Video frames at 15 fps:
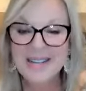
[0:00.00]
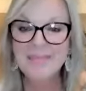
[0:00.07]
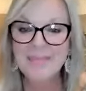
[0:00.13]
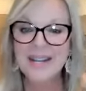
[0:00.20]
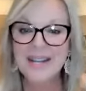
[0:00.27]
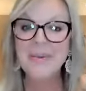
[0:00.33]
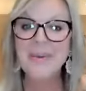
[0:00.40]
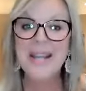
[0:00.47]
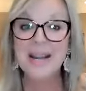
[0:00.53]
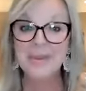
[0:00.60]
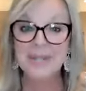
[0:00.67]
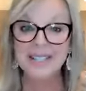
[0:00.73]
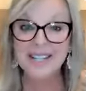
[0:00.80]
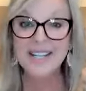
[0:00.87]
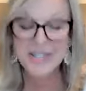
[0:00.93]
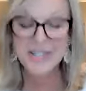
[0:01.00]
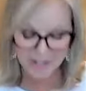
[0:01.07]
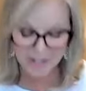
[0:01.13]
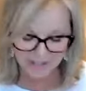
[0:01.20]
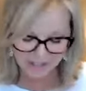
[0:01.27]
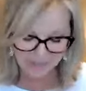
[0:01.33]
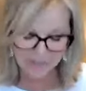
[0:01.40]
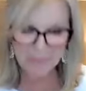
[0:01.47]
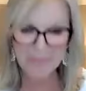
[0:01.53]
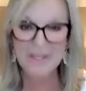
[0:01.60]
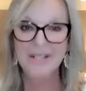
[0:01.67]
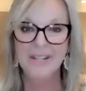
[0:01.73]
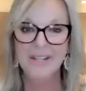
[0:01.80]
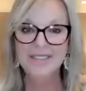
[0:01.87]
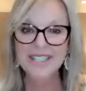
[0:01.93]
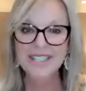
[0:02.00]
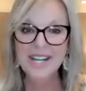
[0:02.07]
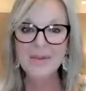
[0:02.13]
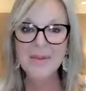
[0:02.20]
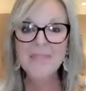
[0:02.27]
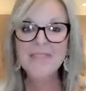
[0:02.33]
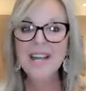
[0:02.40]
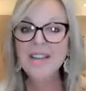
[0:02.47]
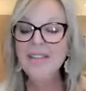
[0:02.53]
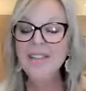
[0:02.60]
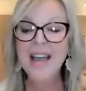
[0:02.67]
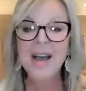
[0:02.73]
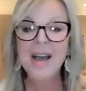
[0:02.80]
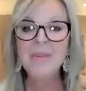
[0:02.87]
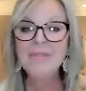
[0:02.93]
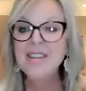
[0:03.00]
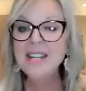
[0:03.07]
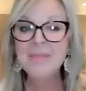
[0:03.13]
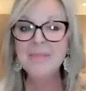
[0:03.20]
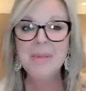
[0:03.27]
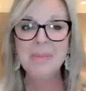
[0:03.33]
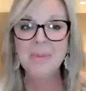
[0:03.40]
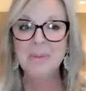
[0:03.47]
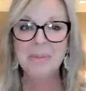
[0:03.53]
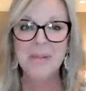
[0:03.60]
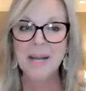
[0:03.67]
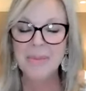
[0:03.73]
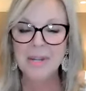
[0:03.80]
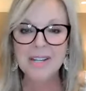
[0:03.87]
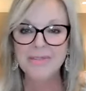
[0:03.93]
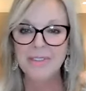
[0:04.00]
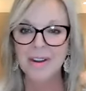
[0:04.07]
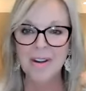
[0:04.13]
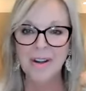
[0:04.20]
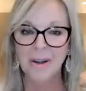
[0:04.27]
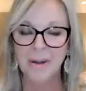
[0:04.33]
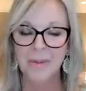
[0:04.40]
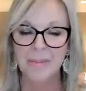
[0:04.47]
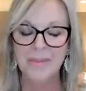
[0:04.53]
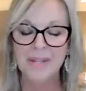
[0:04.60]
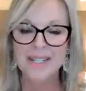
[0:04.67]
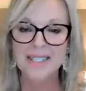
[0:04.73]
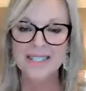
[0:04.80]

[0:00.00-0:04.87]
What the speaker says: buddy, we had relationships built. You know, we've done that. We've taken people to Blackberry Farm.